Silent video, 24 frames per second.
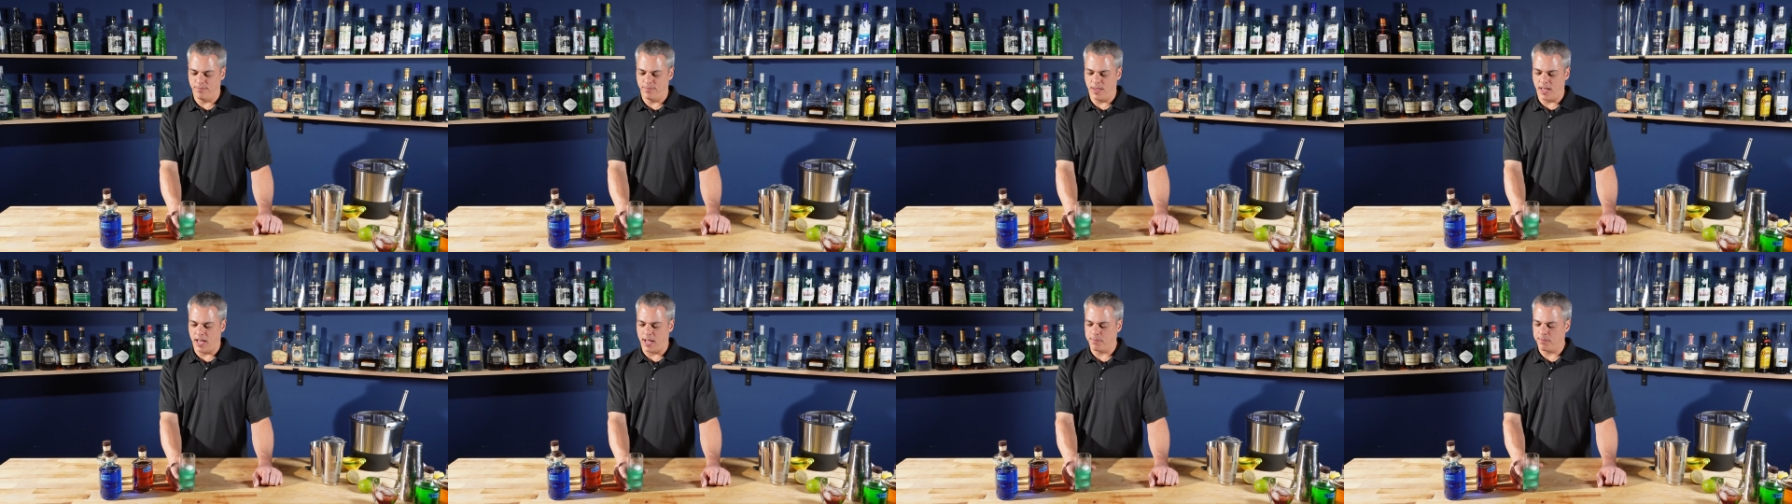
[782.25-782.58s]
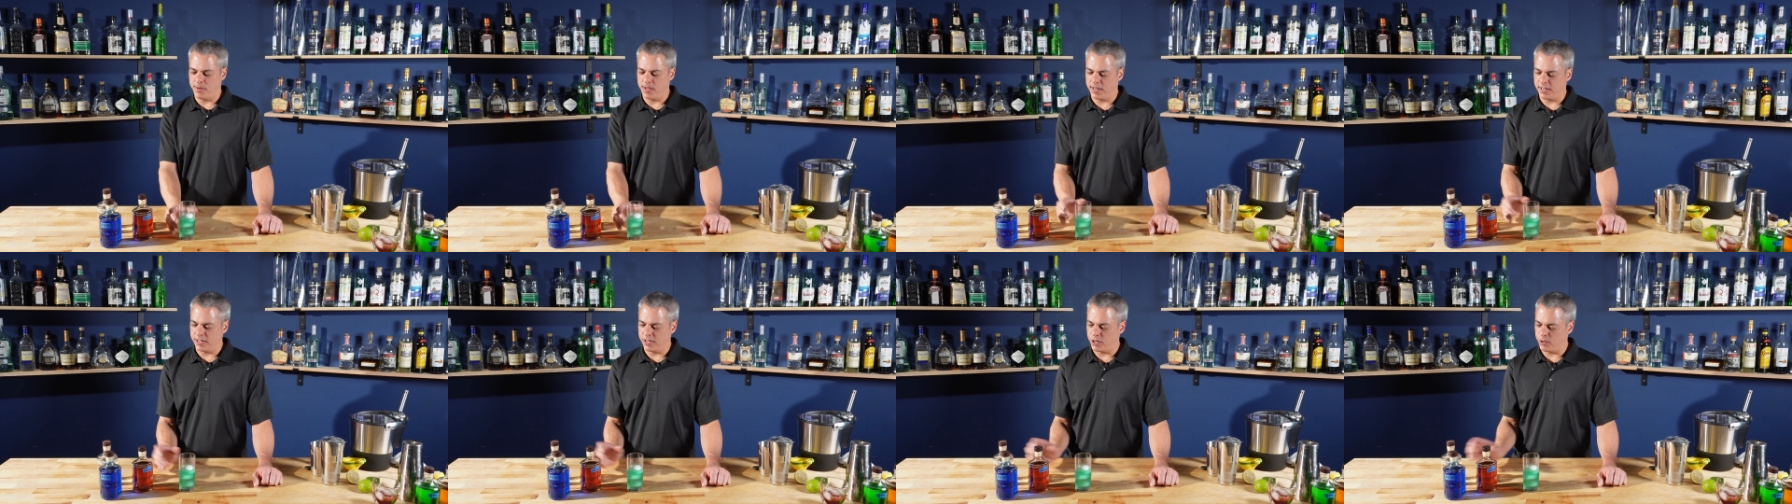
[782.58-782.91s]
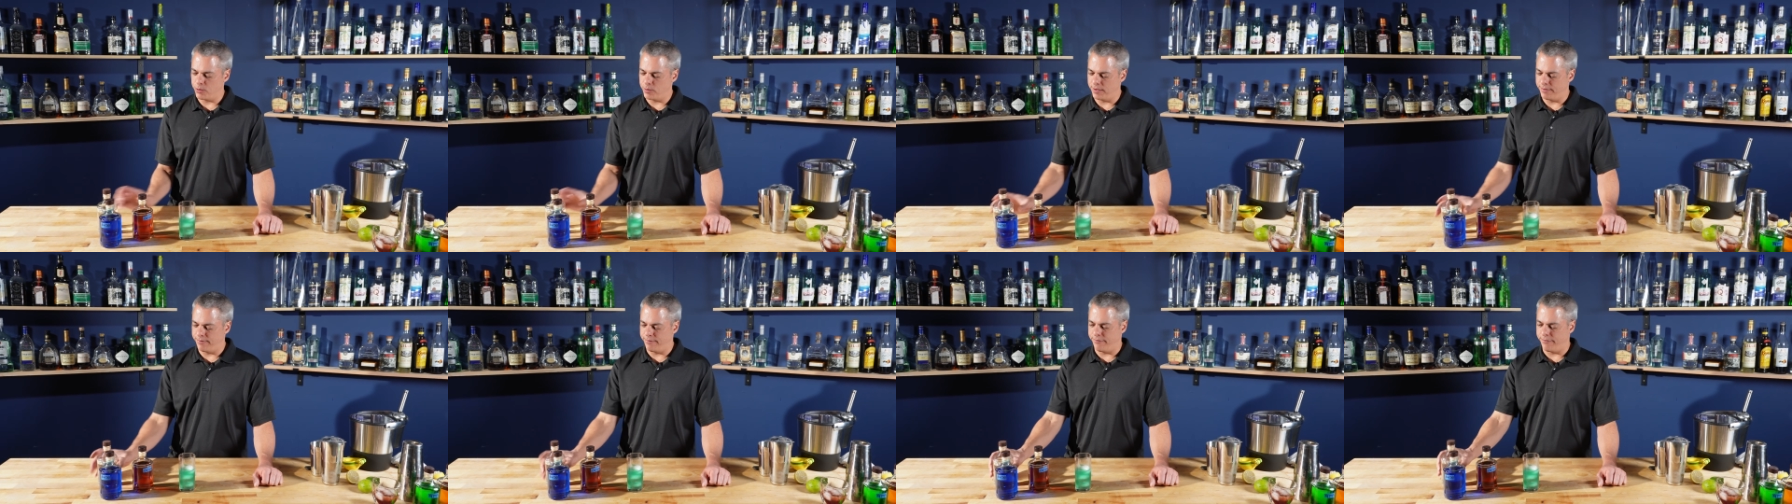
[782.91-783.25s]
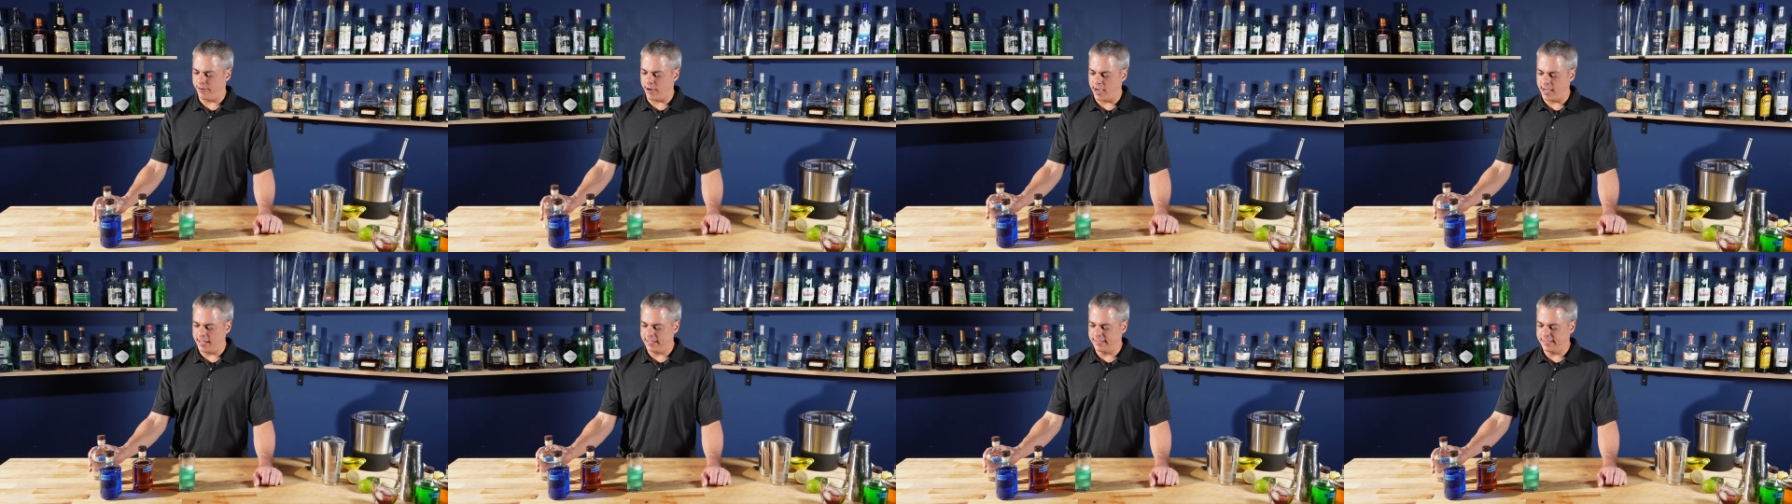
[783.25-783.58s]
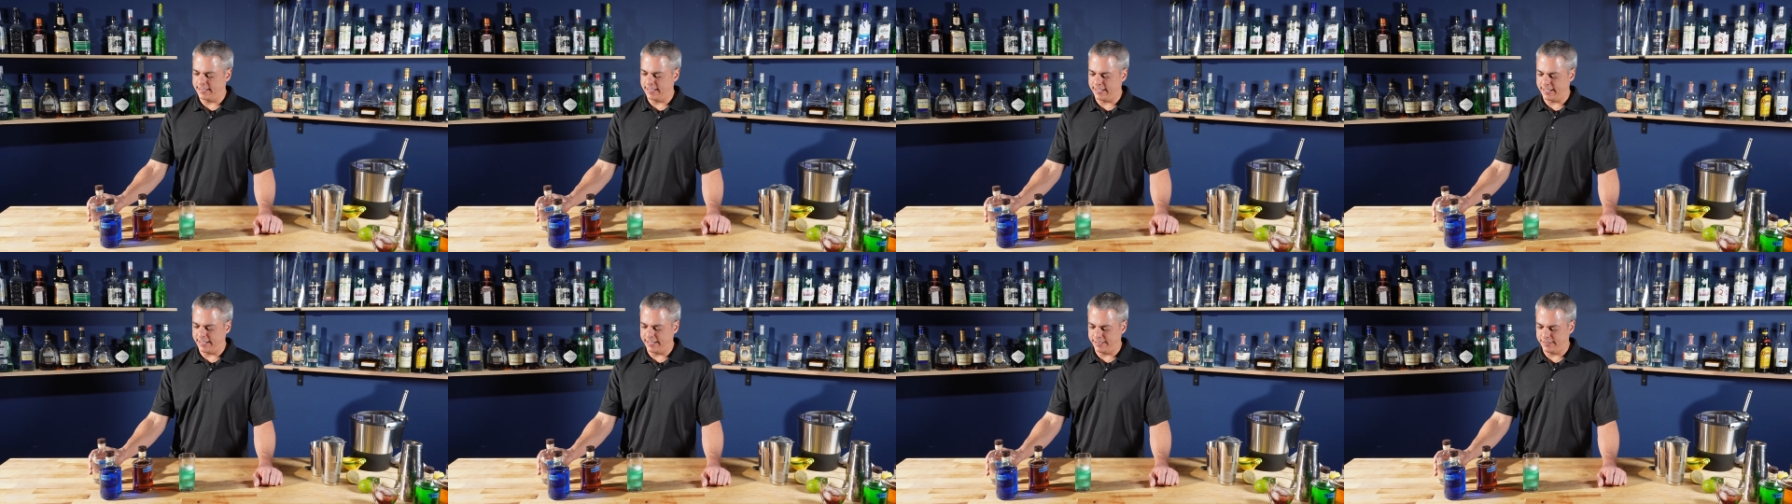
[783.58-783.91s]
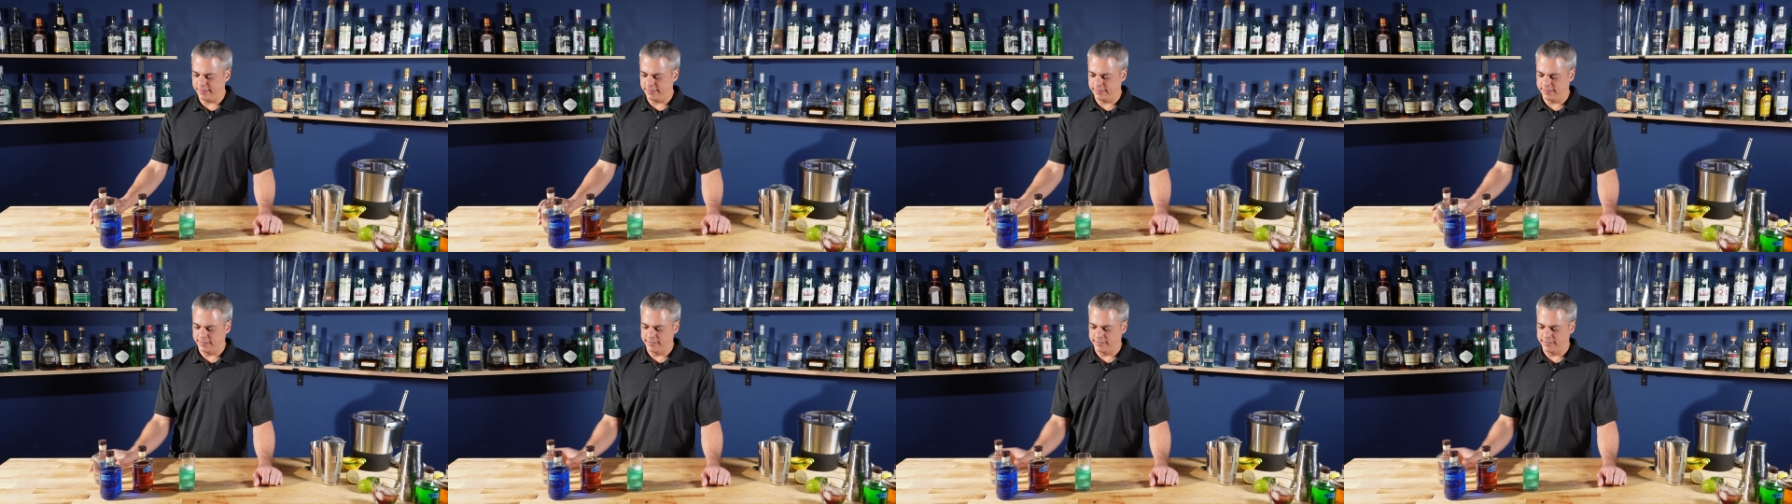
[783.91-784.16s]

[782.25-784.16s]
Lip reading: I'm gonna go with vodka.